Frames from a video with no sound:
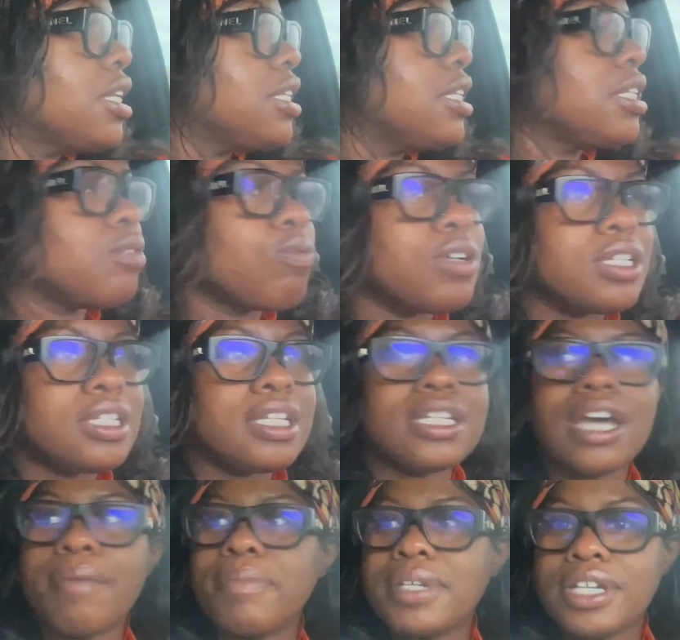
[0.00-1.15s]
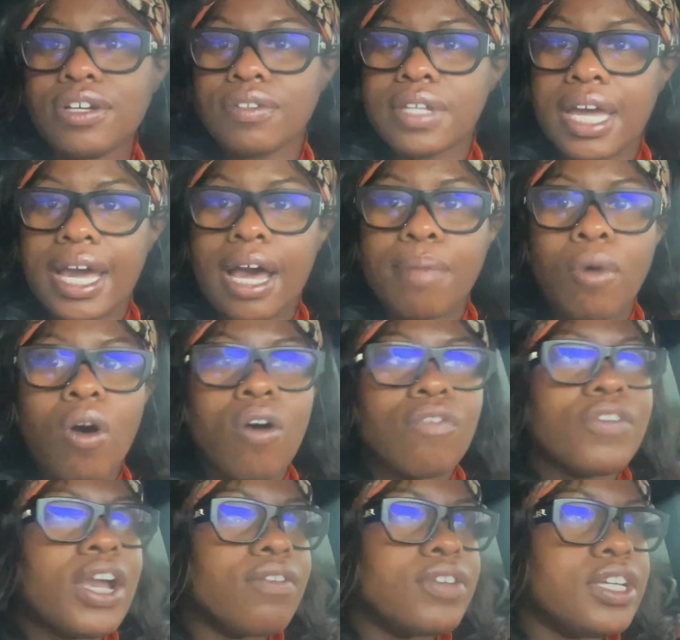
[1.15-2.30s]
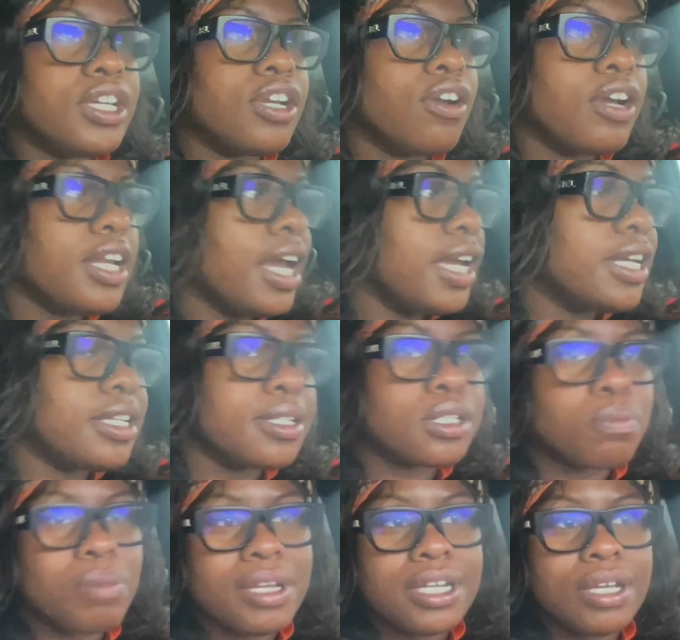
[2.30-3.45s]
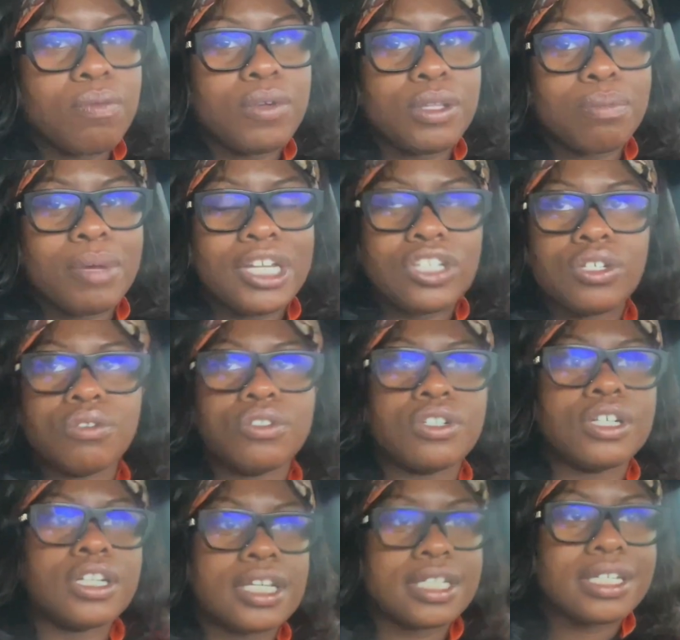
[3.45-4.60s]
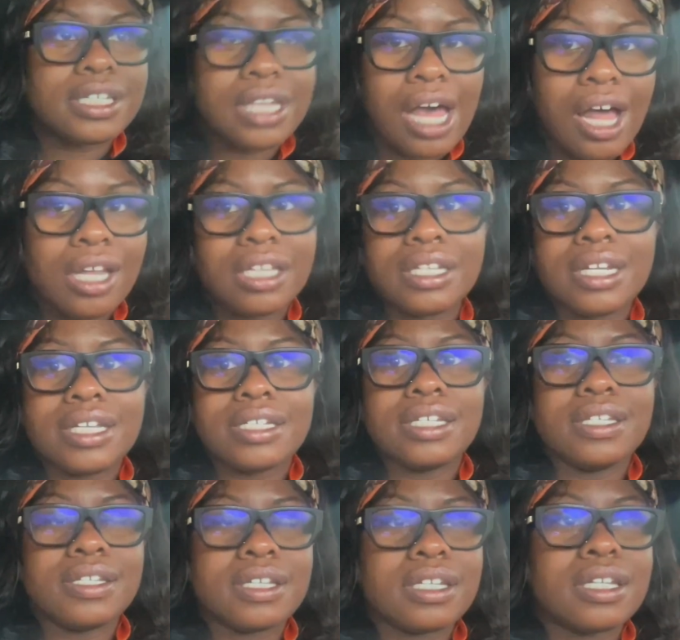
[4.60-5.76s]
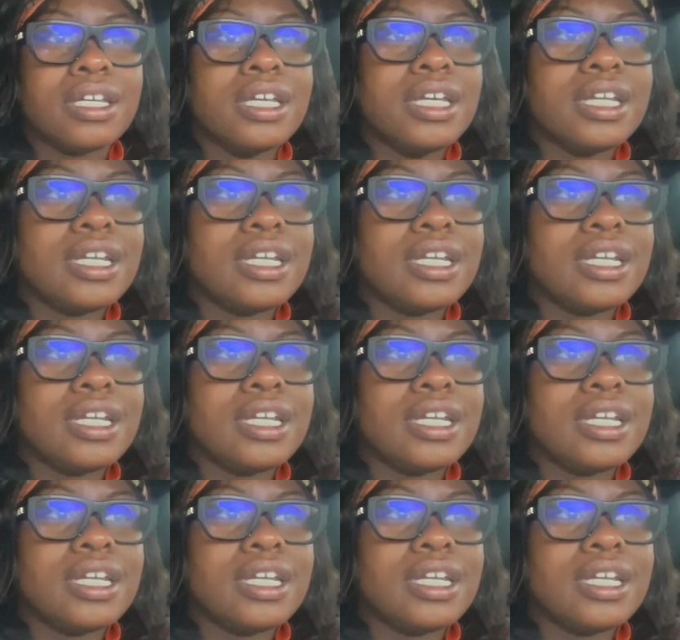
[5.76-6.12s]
this was the time of year that I'm off every year and I get to spend it with my children because it's the holiday season.